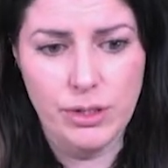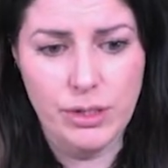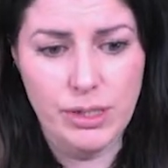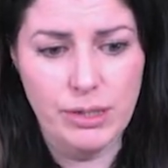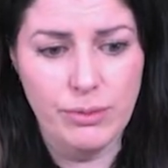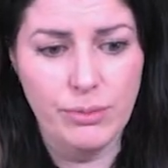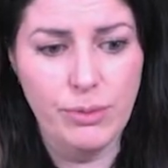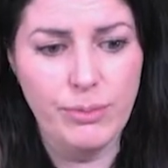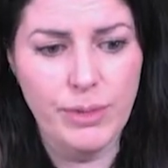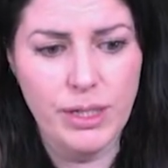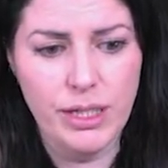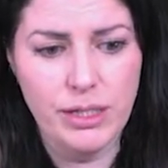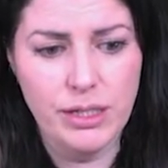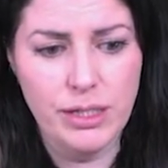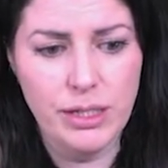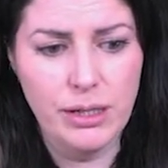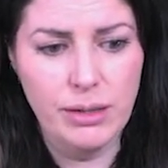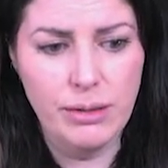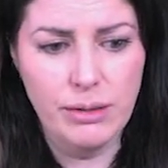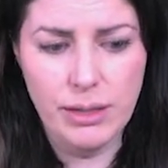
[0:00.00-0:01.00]
So what we're going
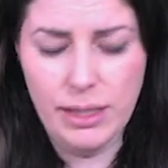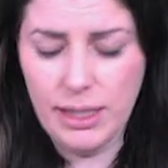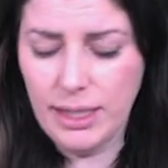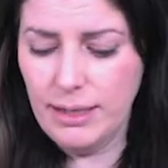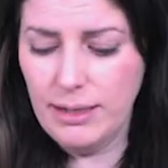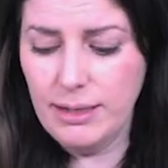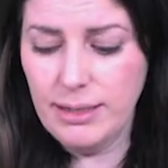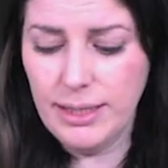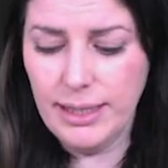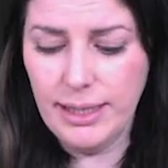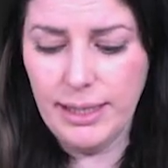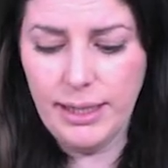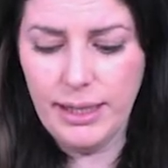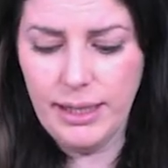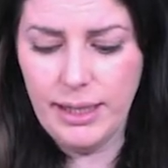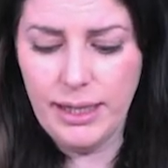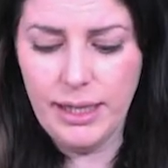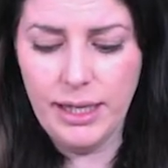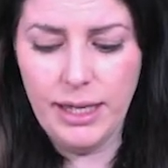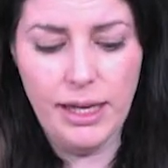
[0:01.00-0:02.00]
to do is,
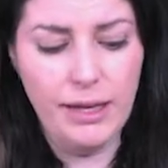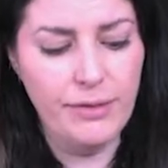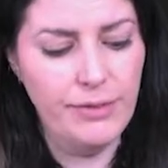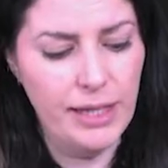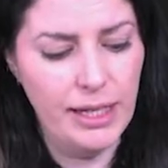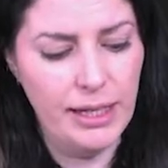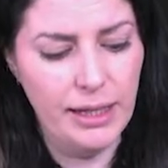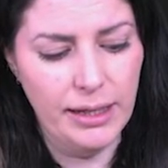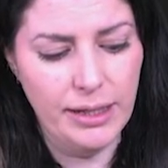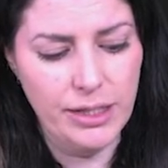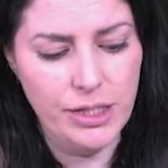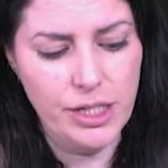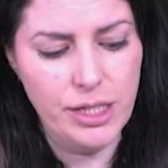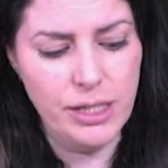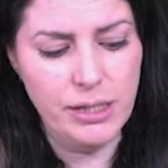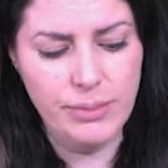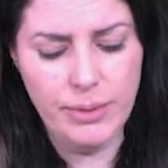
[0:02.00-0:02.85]
if they like cheese,